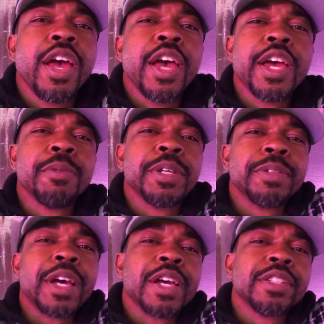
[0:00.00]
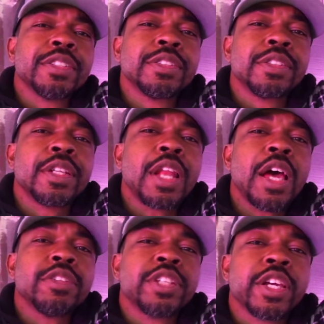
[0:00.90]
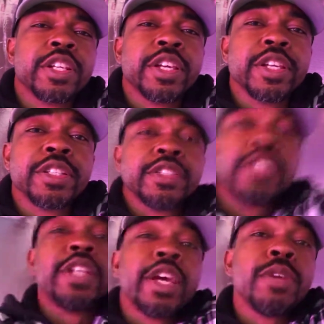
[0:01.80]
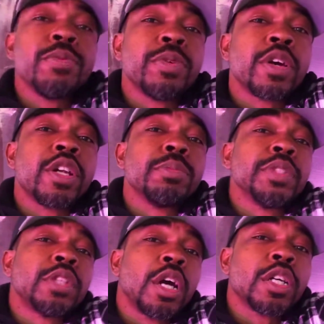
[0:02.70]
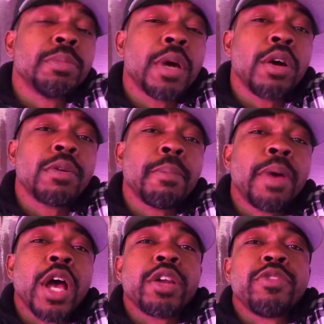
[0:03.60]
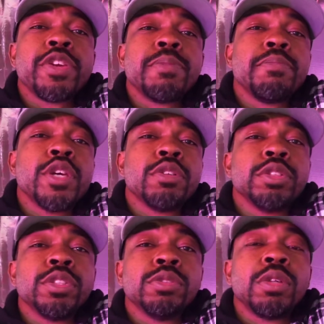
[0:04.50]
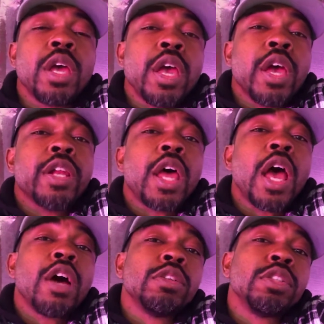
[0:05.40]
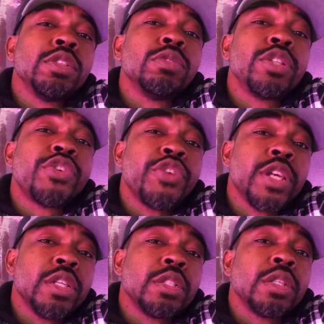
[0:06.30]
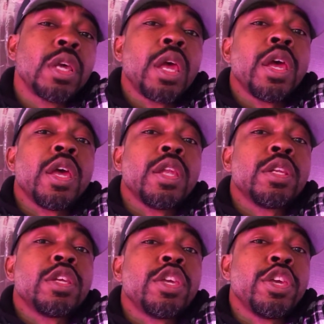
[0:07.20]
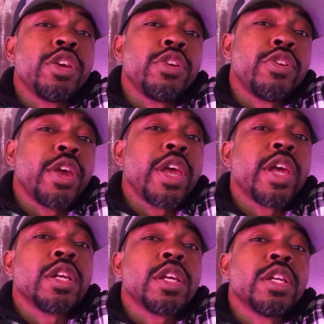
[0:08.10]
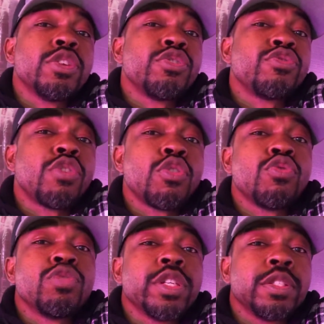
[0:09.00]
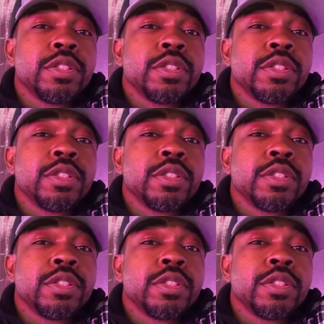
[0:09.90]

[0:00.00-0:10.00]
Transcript: Hey, what up guys? Cloud checking in. Today we're going to be talking about powdery mildew and how to treat and cure and control it.